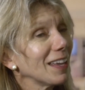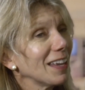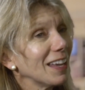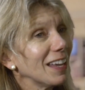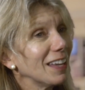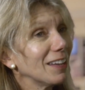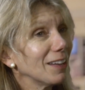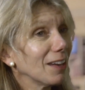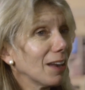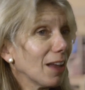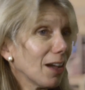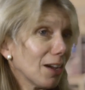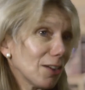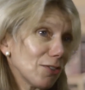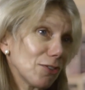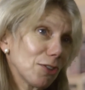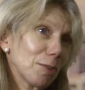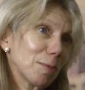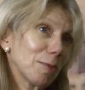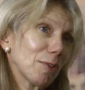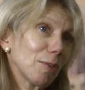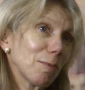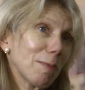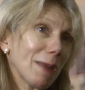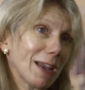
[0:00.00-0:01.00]
in a larger
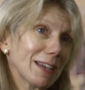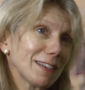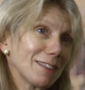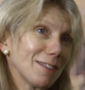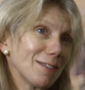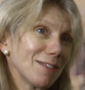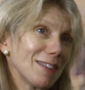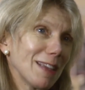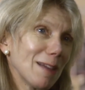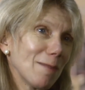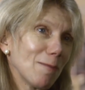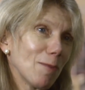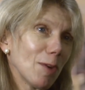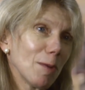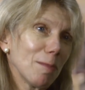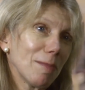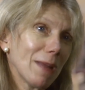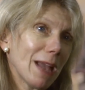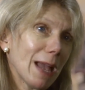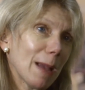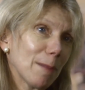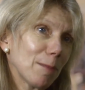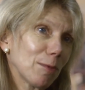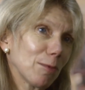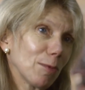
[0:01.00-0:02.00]
perspective than what
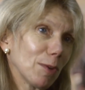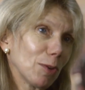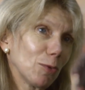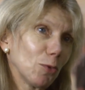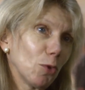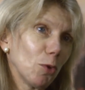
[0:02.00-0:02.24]
perhaps one